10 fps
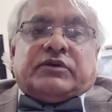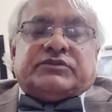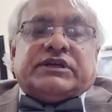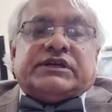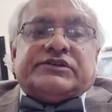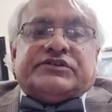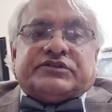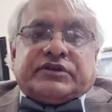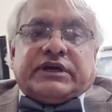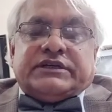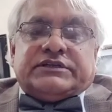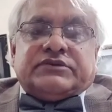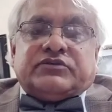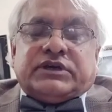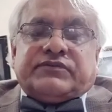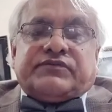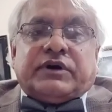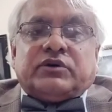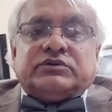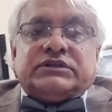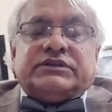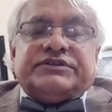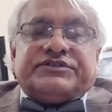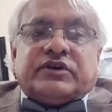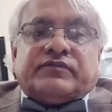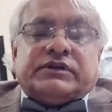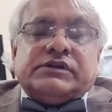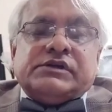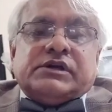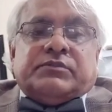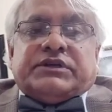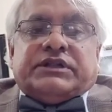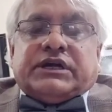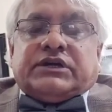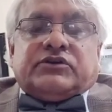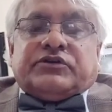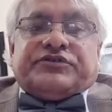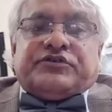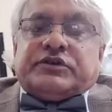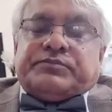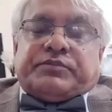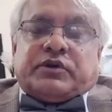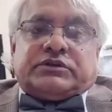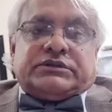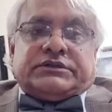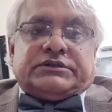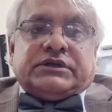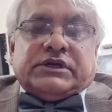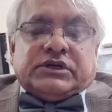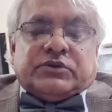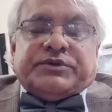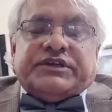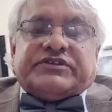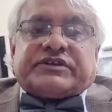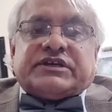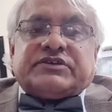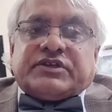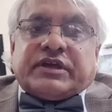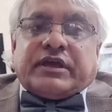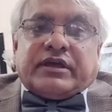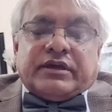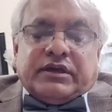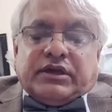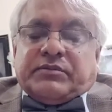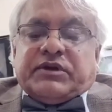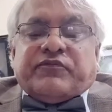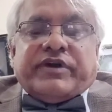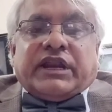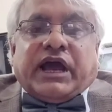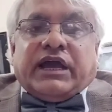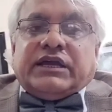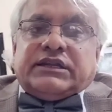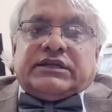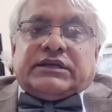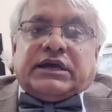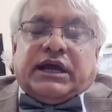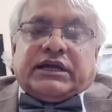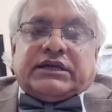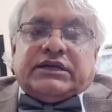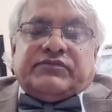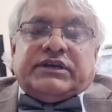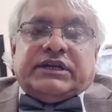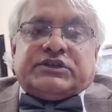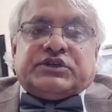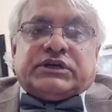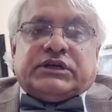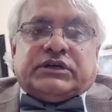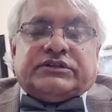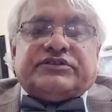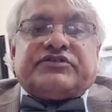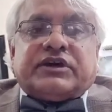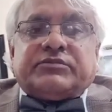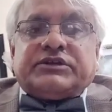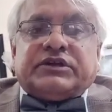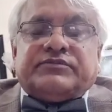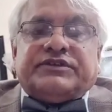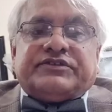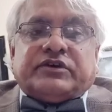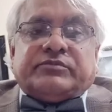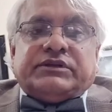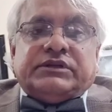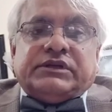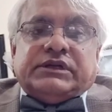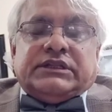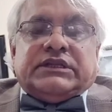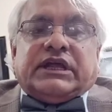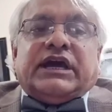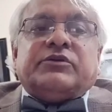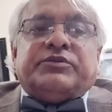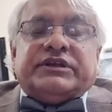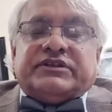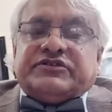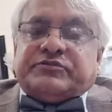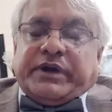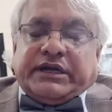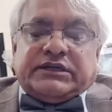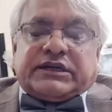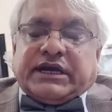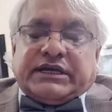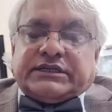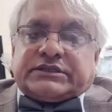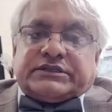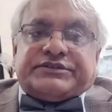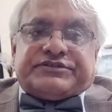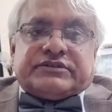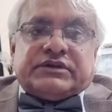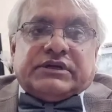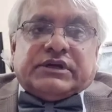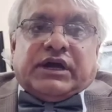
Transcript: from the English society we have found in this novel, but they are not so important to be discussed here. But when I'll give a lecture on the summary of this novel, then I'll bring these minor characters